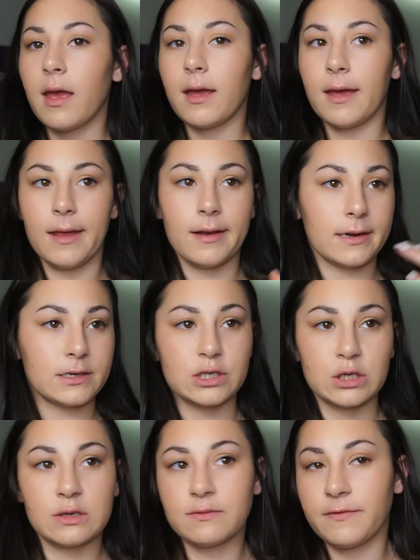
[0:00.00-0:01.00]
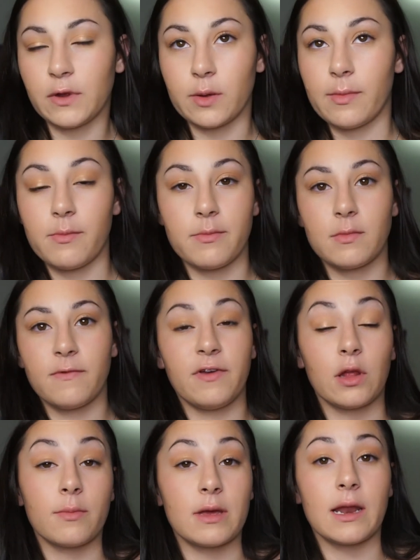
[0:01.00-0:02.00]
and I just fill them
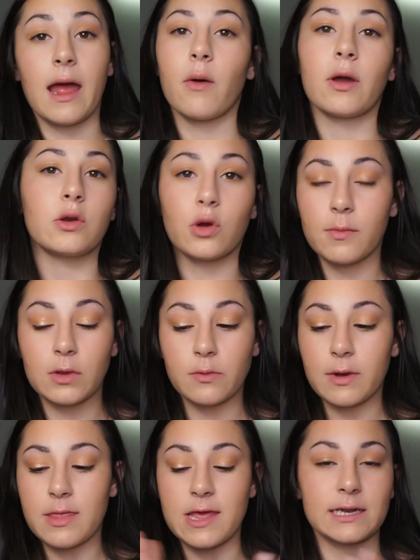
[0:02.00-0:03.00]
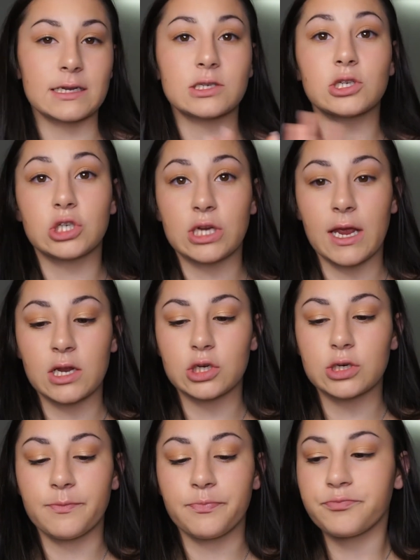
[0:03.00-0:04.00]
in how I normally would. That doesn't
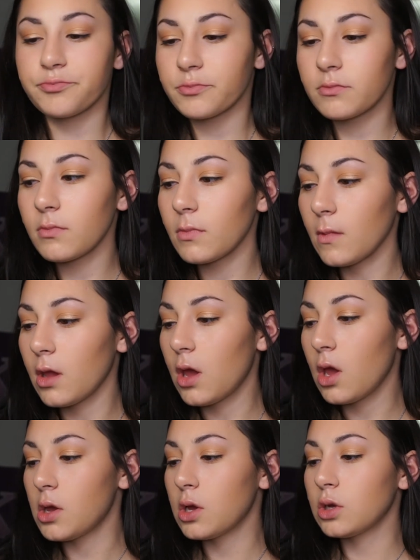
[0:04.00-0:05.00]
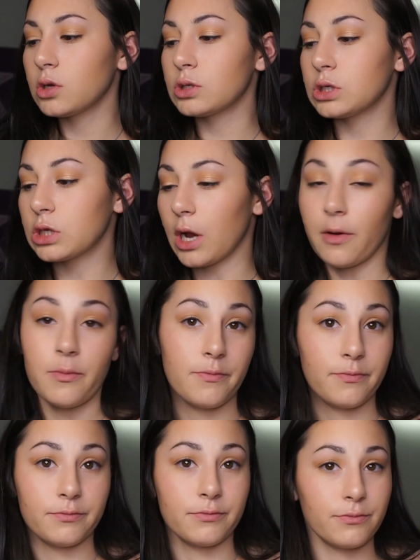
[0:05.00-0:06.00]
change. So
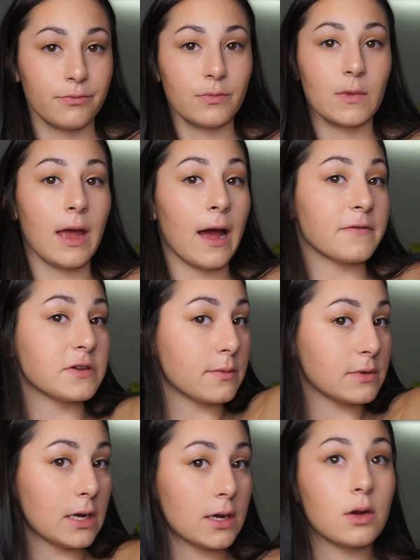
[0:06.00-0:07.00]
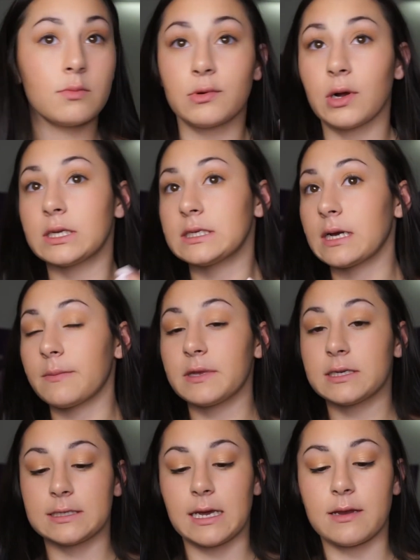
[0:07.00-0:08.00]
after I'm done bronzing up
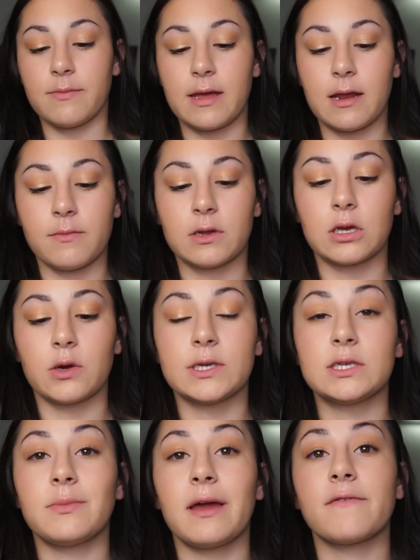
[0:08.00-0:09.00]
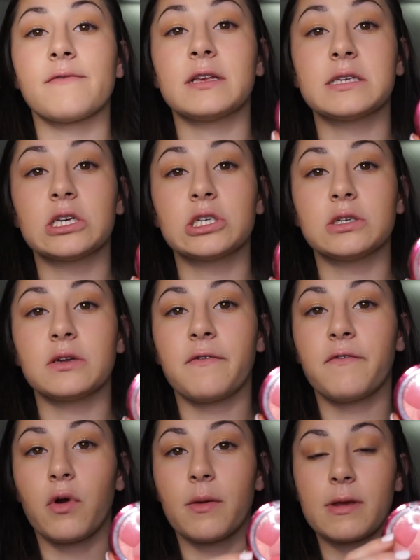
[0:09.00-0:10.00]
the skin a bit, I'm going to go into my Physicians
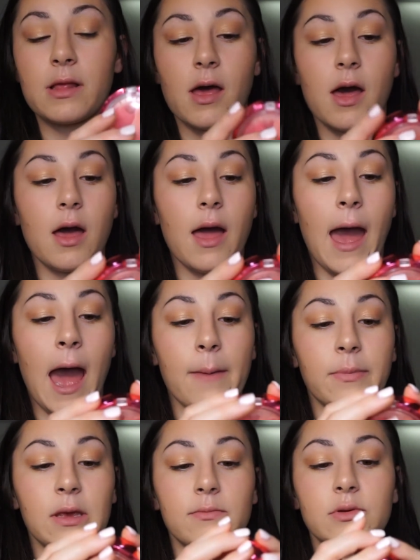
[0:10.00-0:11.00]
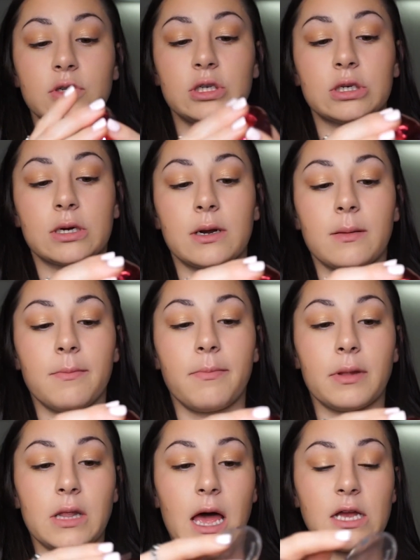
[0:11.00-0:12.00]
Formula Happy Booster
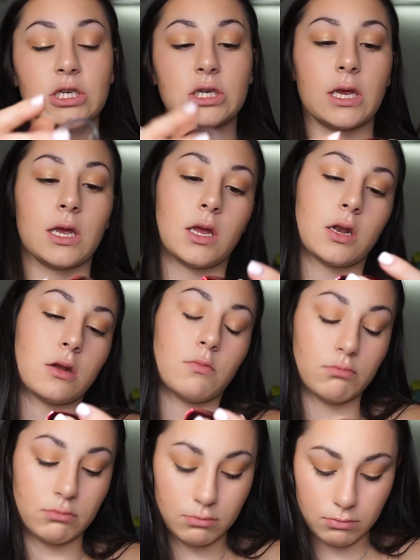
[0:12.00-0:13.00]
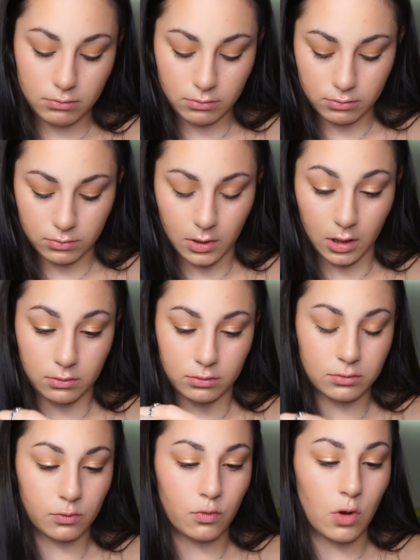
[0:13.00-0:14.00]
Blush in
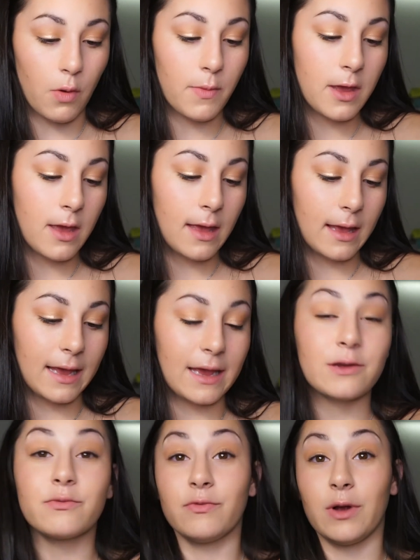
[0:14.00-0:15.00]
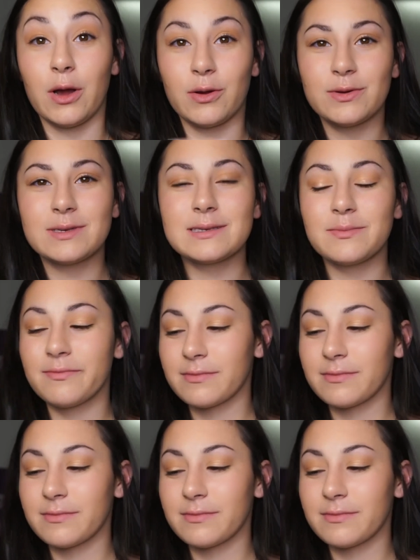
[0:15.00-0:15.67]
Rose,